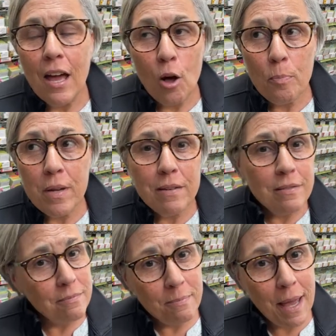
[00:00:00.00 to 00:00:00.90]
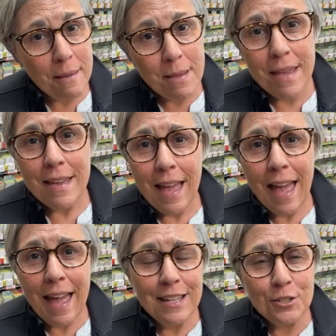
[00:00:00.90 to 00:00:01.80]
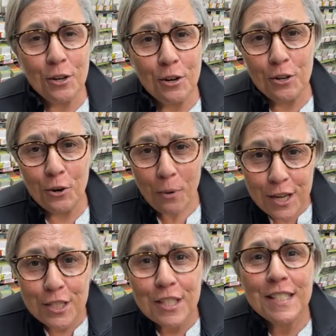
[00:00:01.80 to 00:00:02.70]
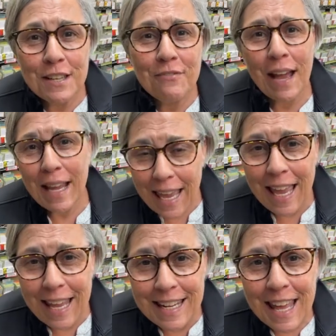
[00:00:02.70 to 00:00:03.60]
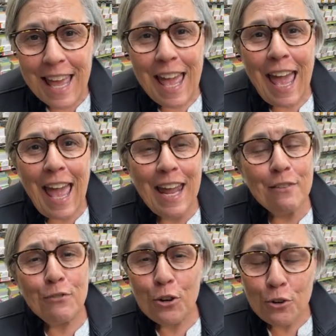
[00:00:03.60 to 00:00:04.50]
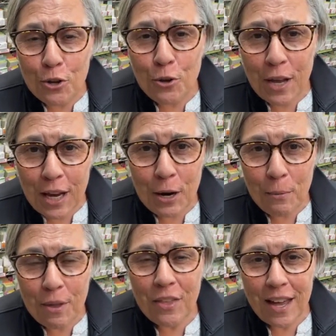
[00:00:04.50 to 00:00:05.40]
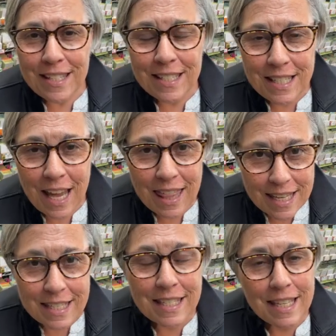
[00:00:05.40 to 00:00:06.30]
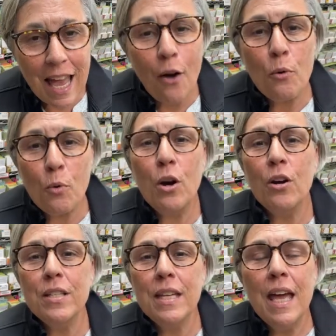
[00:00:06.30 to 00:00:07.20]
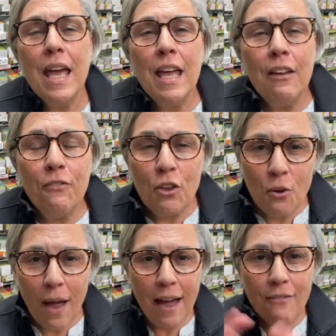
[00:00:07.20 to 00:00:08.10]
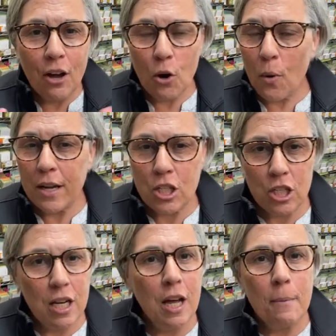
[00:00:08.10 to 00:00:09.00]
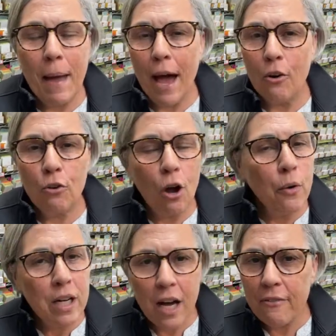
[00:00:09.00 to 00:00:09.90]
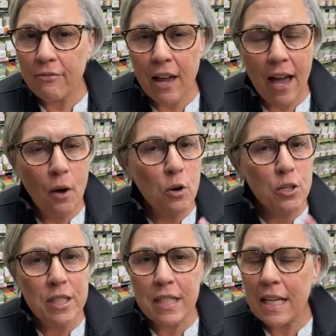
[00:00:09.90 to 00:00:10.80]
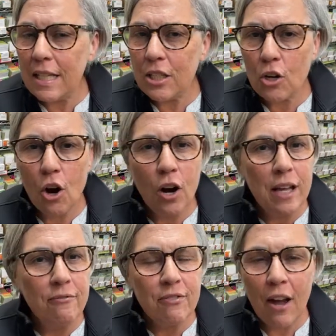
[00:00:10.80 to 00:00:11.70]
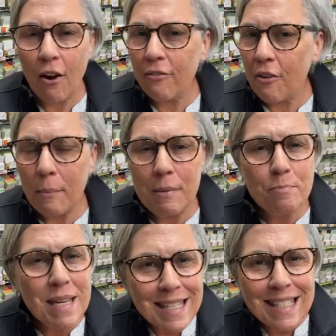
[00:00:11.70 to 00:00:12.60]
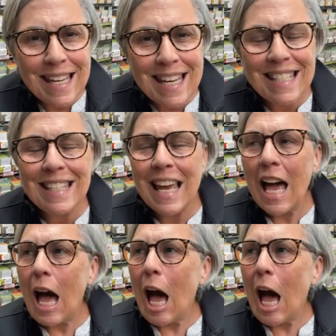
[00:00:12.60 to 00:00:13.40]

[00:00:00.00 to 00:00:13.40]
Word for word: helping, maybe, answer your questions if I can. And if you're new here with us today, this is how it works. If you have a question about growing cut flowers, seed starting, flower farming business,